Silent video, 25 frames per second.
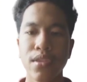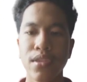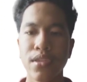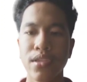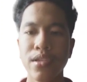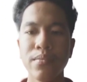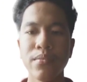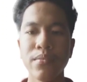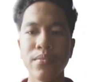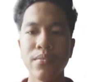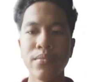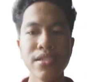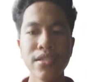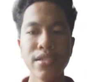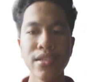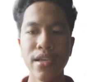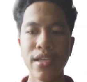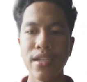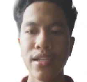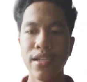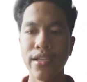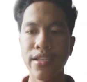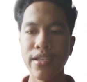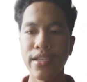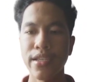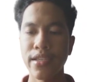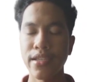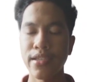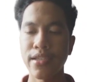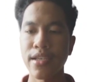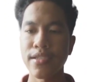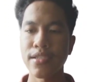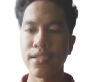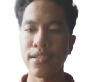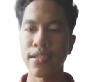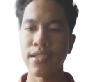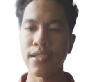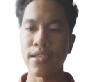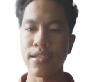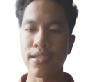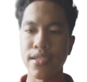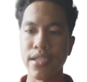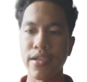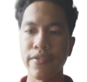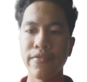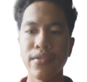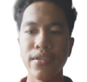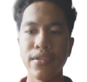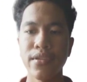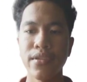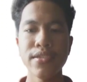The Malaysian airline industry itself